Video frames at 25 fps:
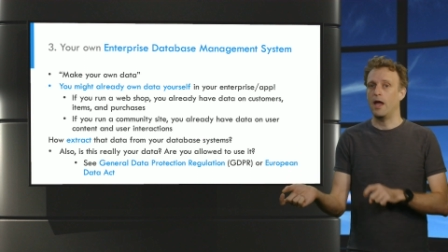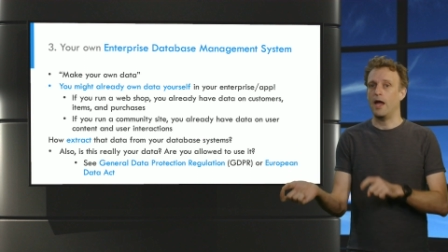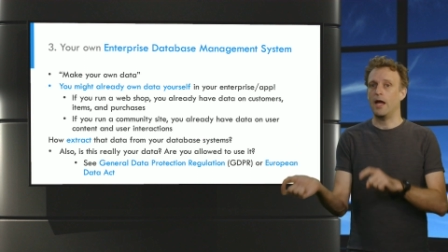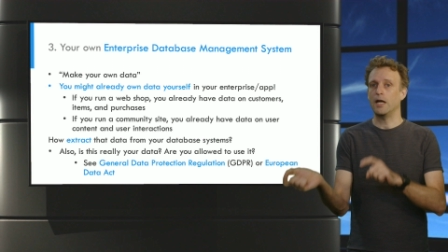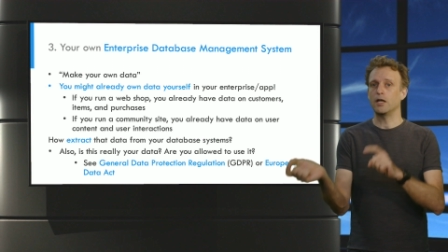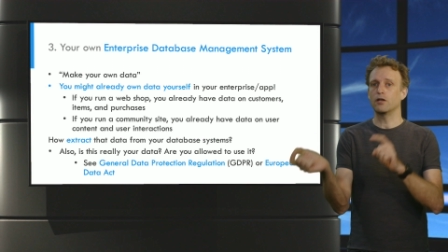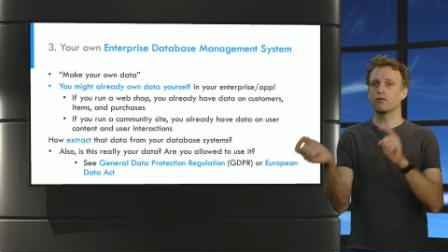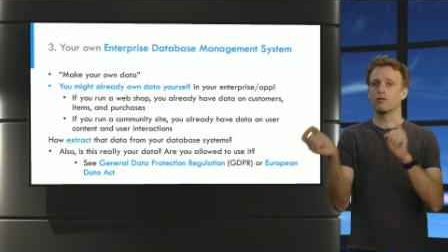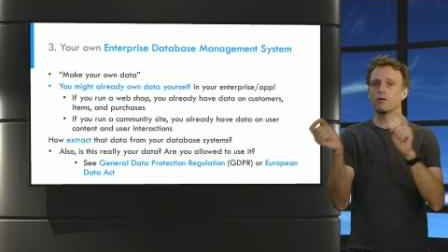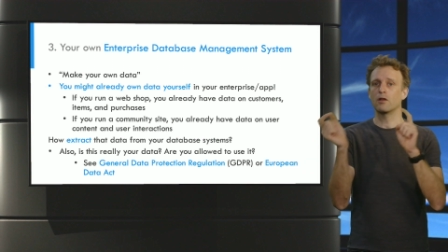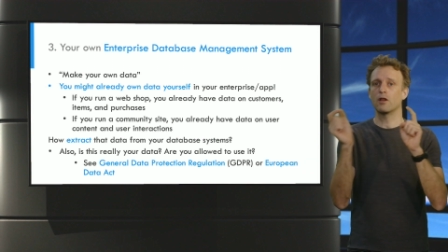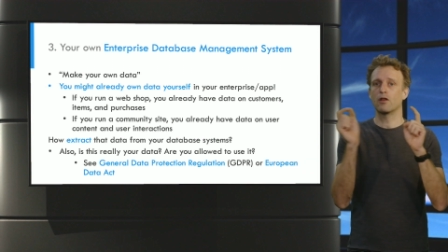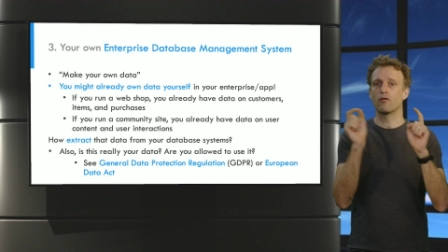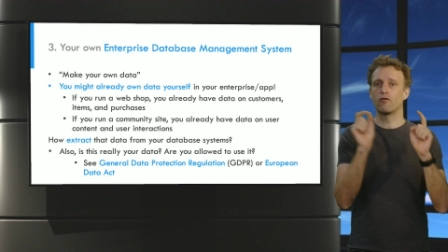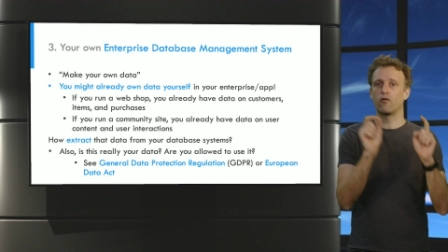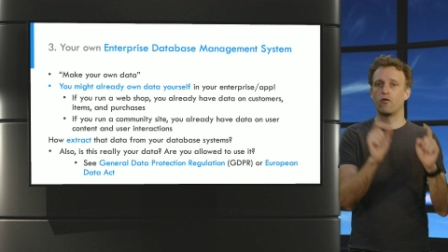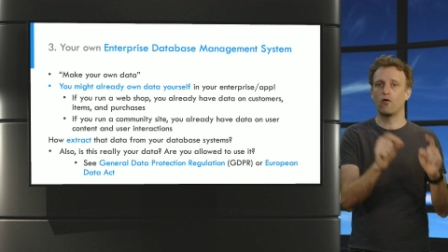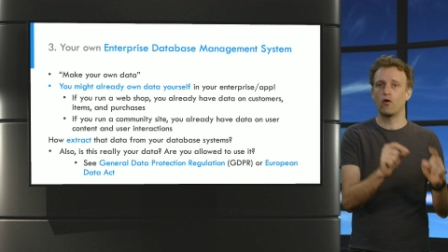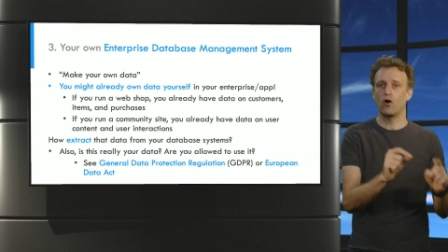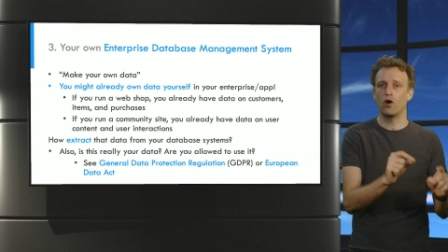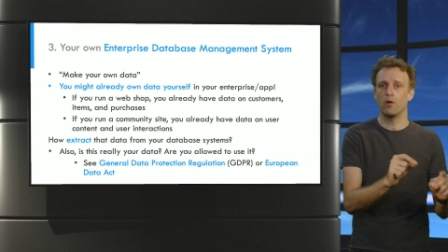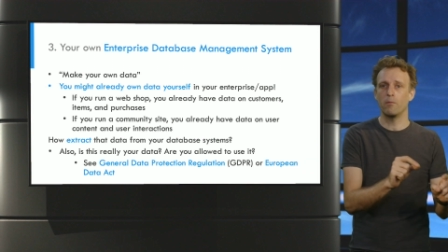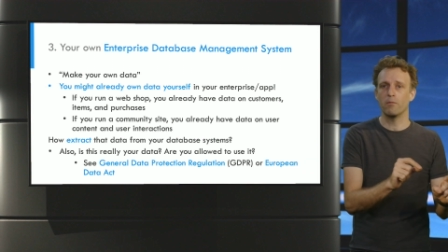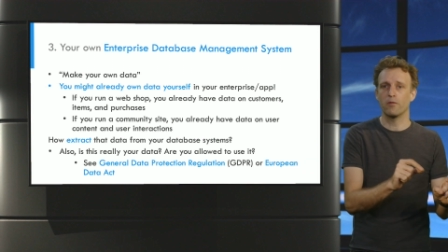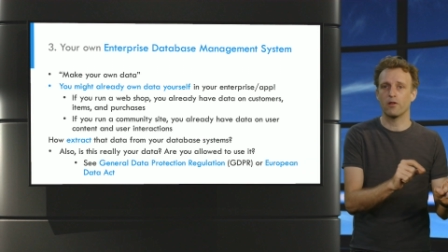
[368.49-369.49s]
and
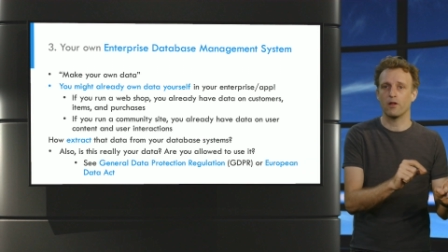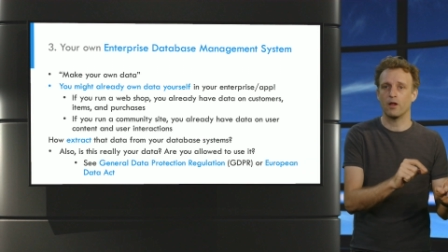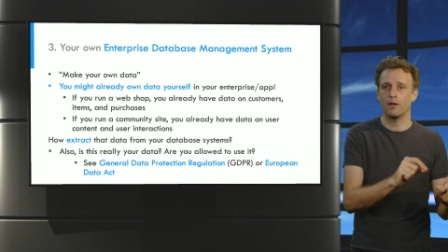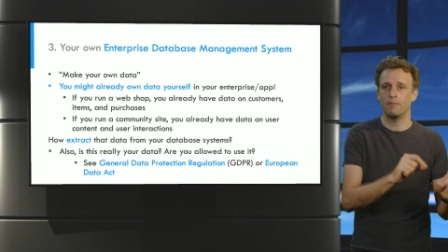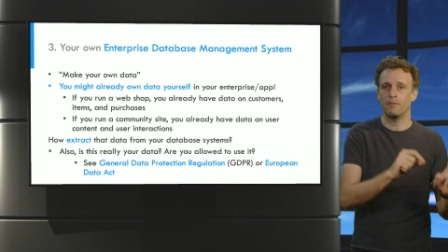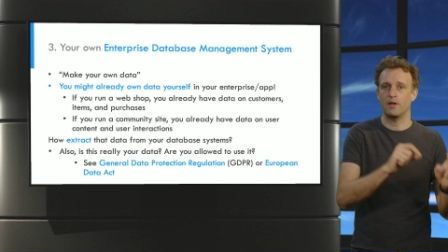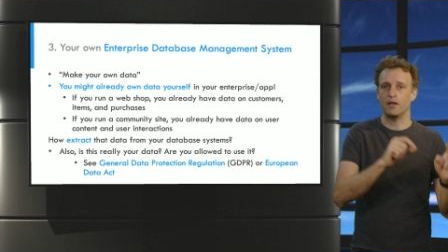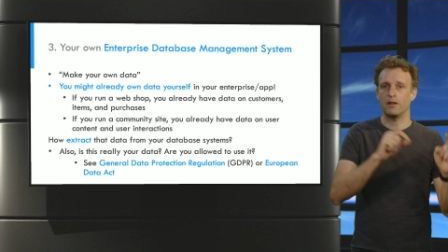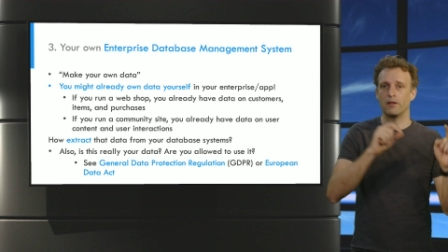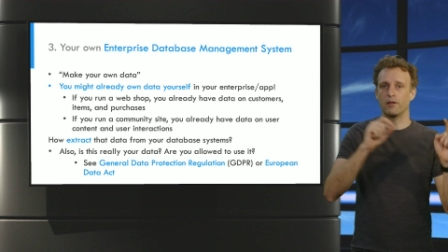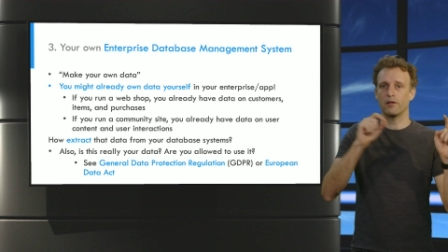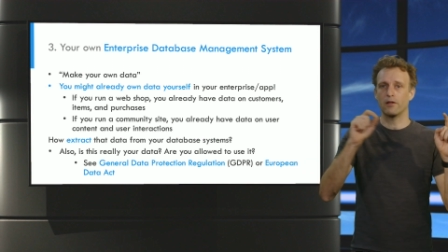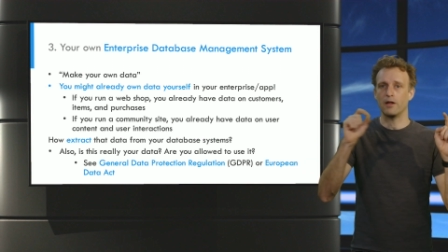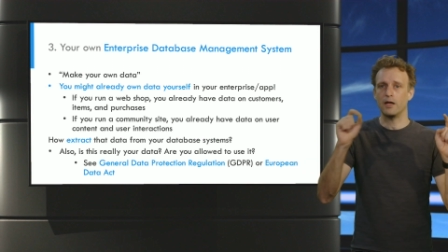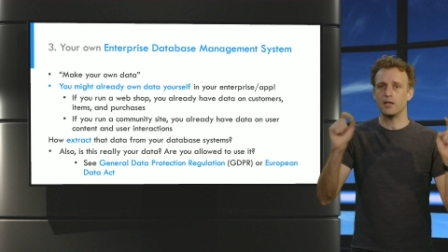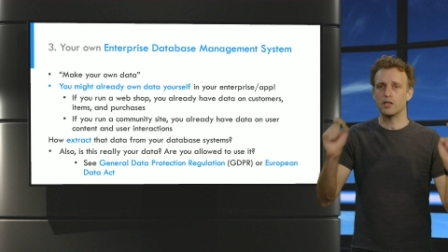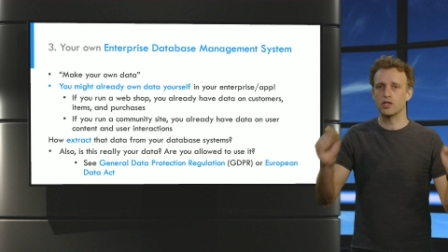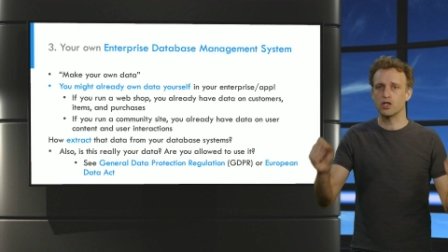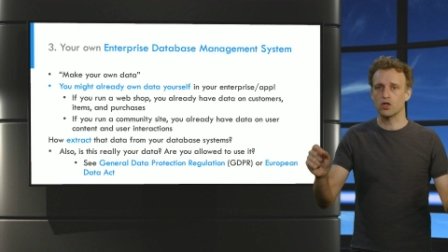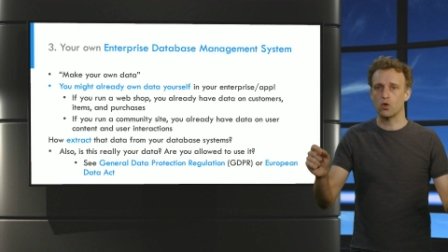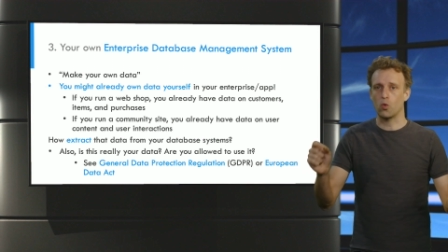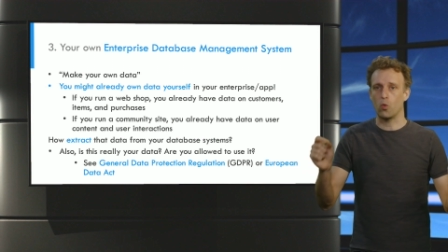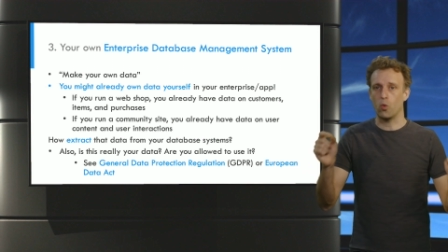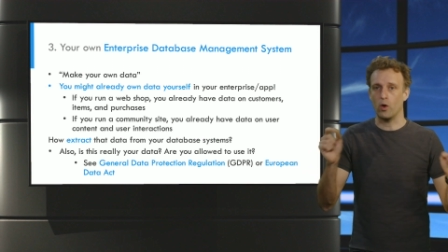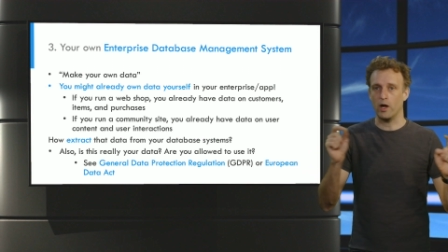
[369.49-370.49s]
transform them in
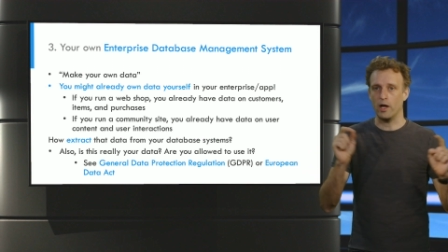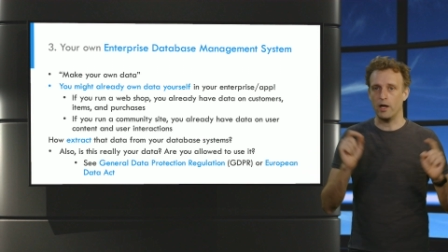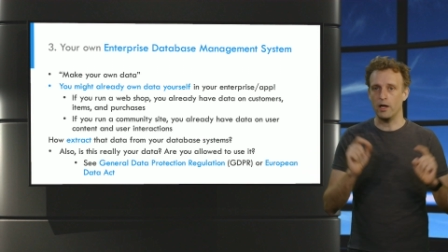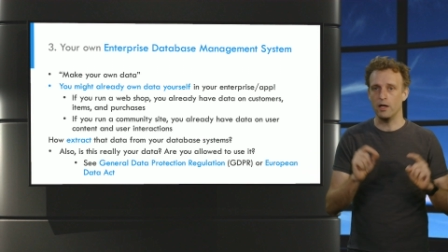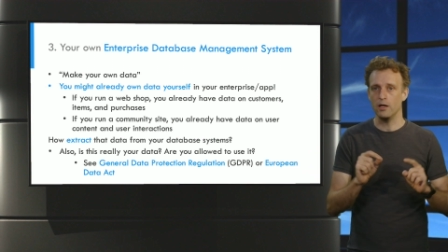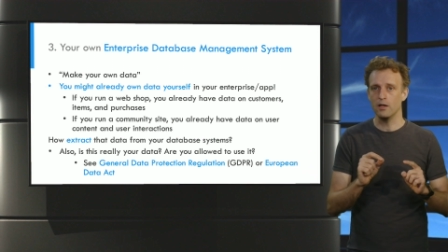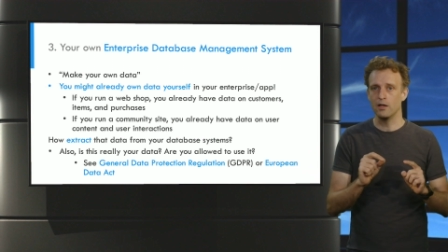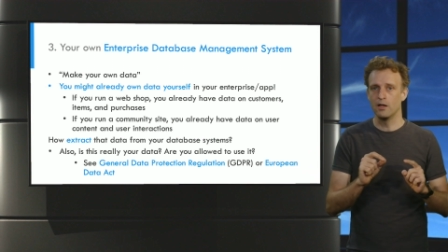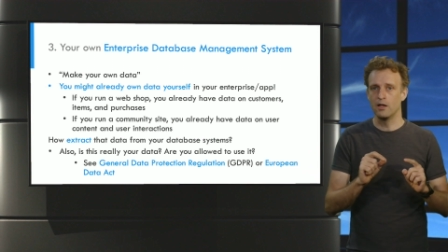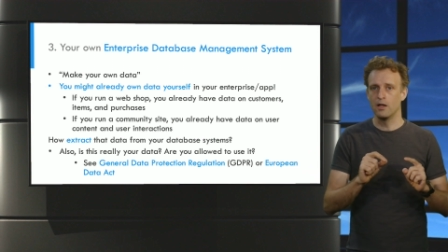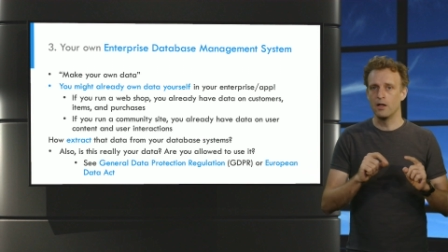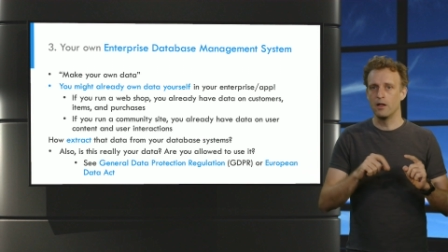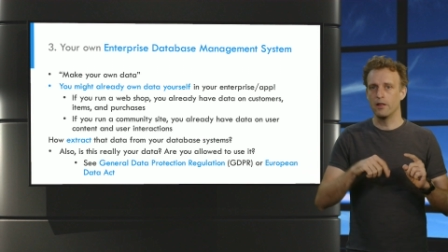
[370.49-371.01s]
such a way